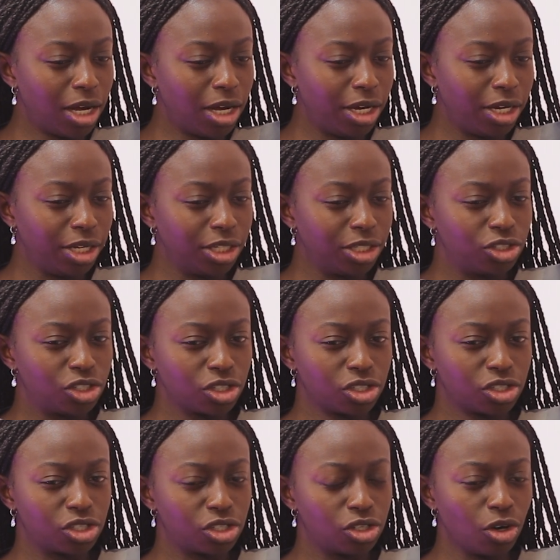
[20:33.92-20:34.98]
I
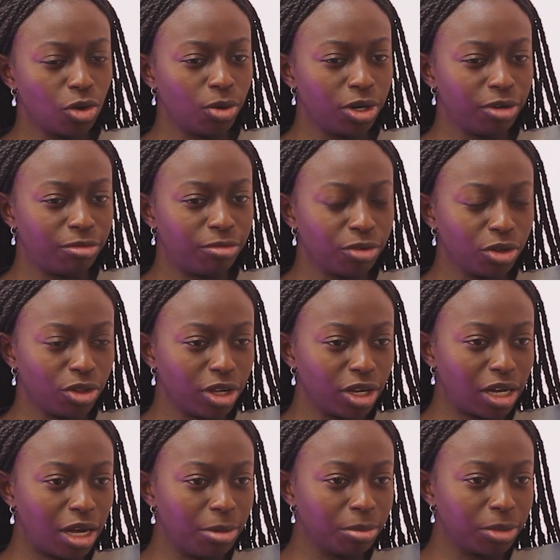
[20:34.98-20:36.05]
just don't want to feel
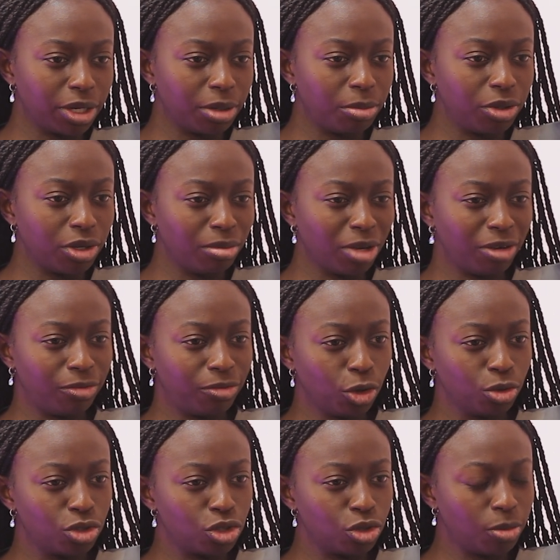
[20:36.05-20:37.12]
like I'm going to be on my
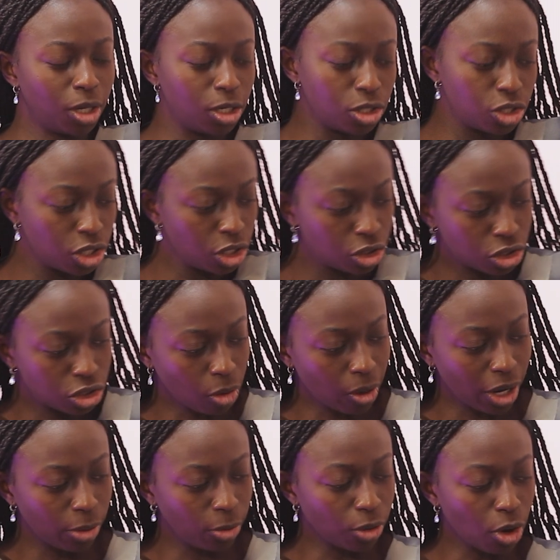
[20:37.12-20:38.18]
phone too much. Mm.
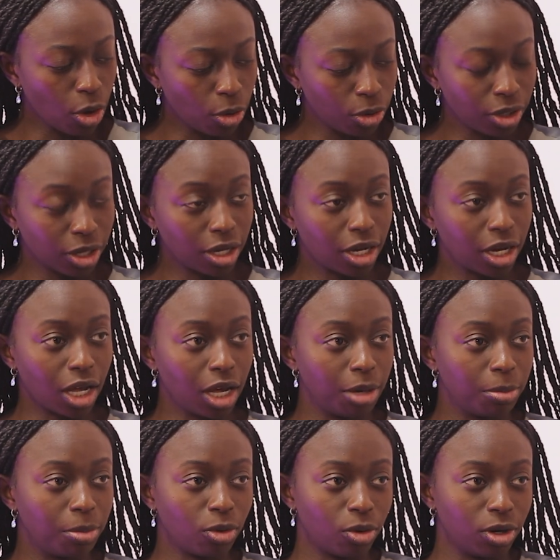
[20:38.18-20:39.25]
So I will hold a
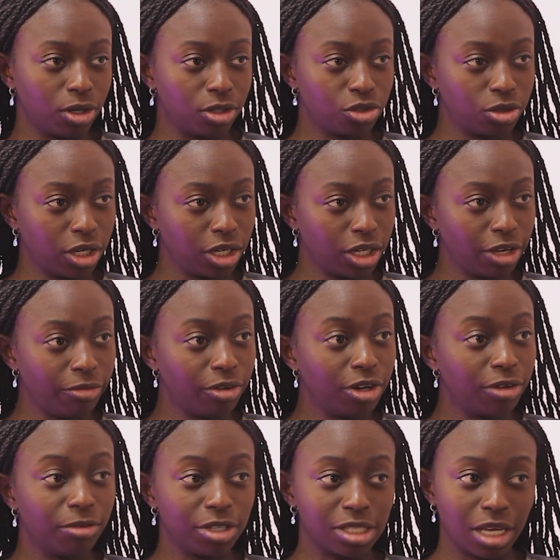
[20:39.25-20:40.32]
cup or a drink,
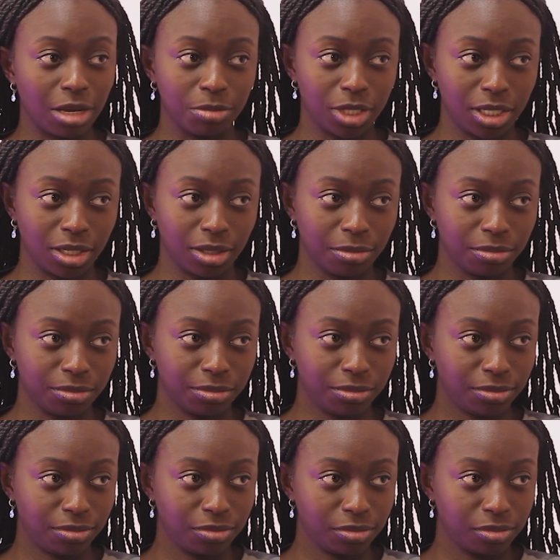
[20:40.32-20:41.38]
even if it's empty.
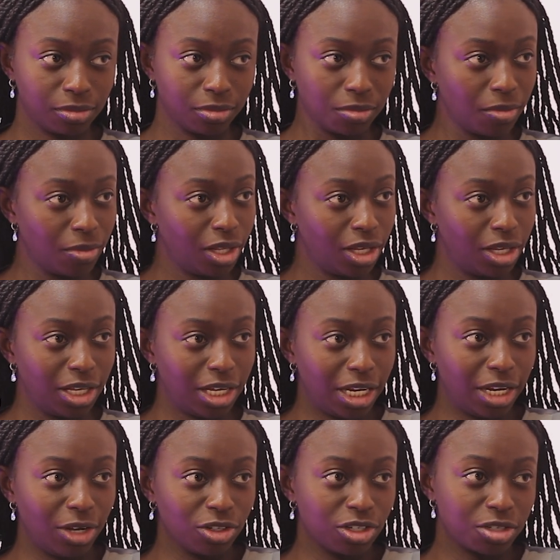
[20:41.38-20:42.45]
Mm.
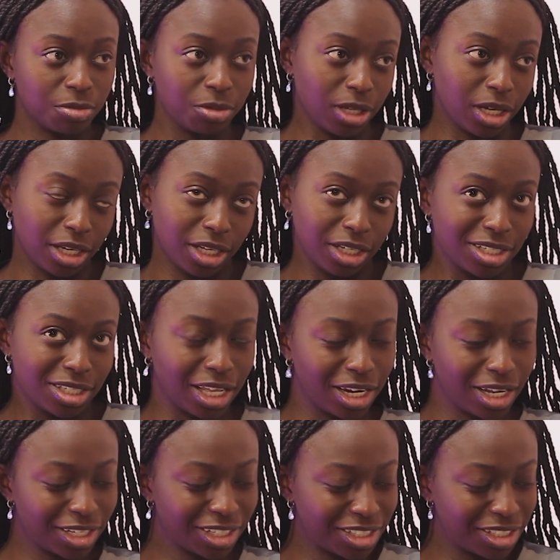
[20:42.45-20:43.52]
And I'll just be like,
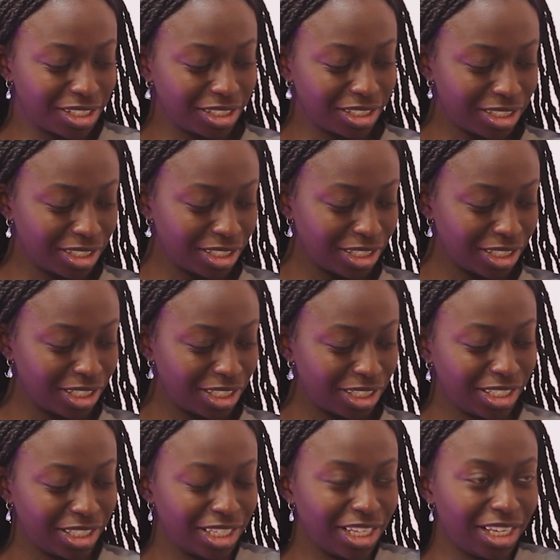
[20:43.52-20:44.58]
aesthetics.
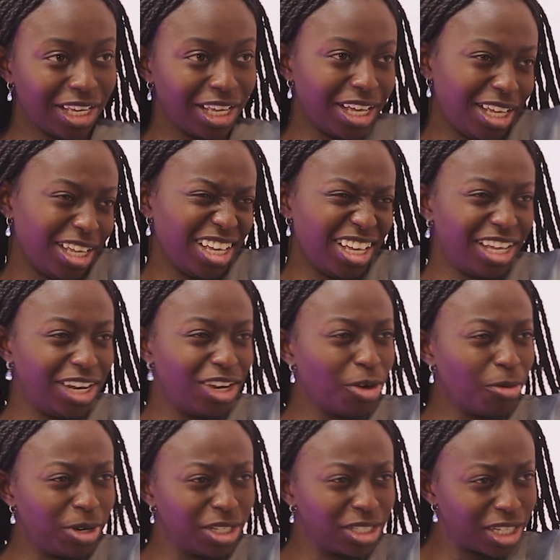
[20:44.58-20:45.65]

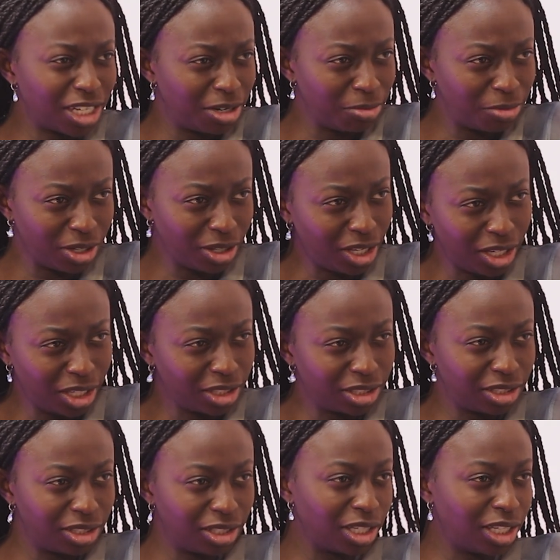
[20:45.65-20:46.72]
And nobody's going to be
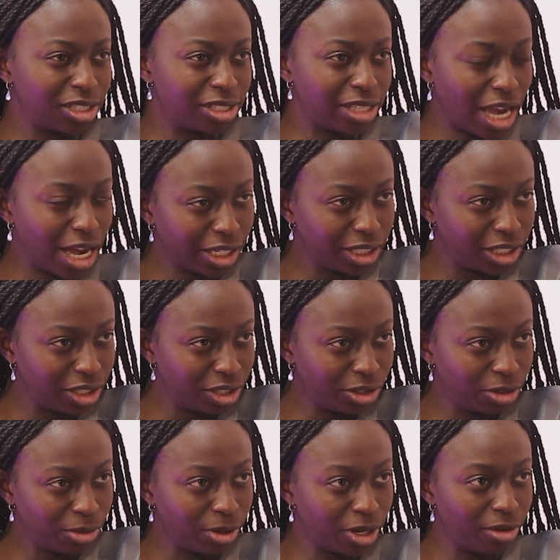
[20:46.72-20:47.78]
like, it's
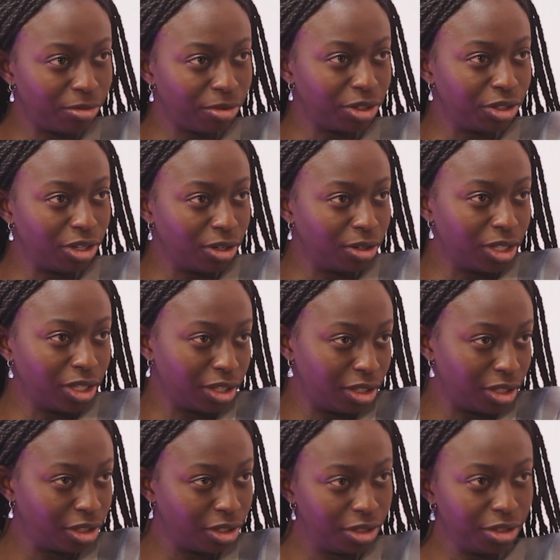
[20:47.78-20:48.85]
tacky or whatever, you know,
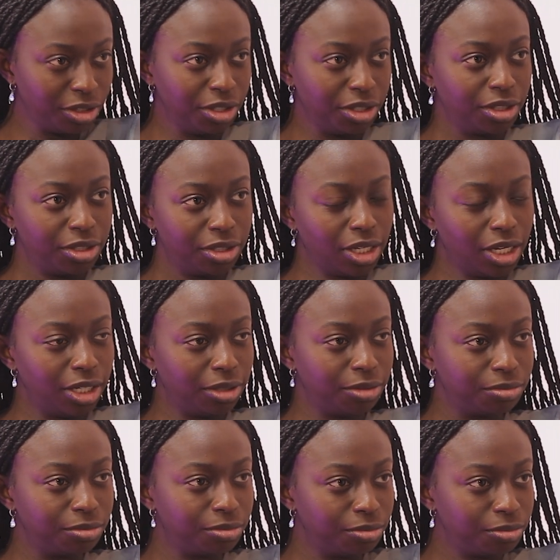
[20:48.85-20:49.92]
like. Yeah.
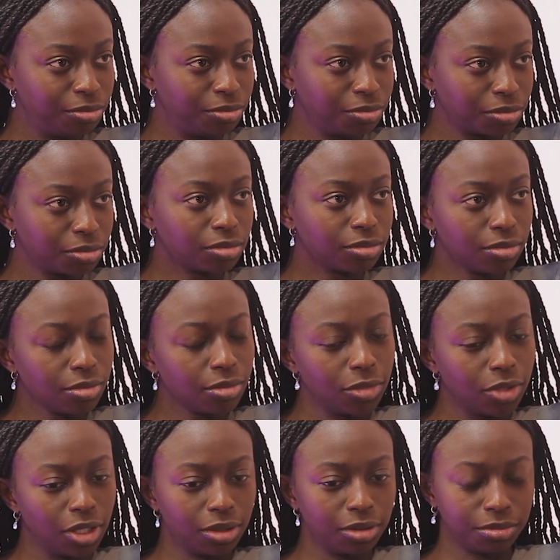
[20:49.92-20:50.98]
Yeah.
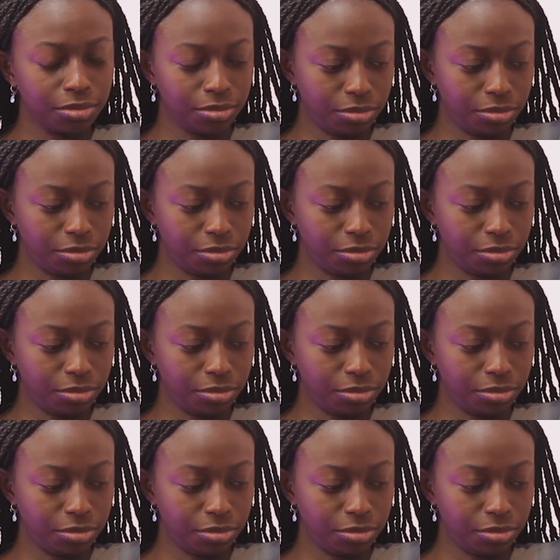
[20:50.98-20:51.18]
Nice. Yeah.